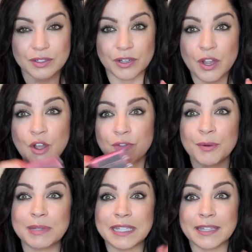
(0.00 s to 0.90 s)
or
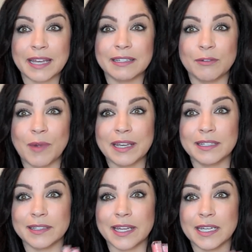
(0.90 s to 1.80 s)
formerly like
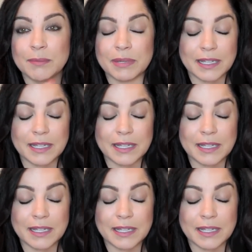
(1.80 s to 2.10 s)
Whitening Lightning.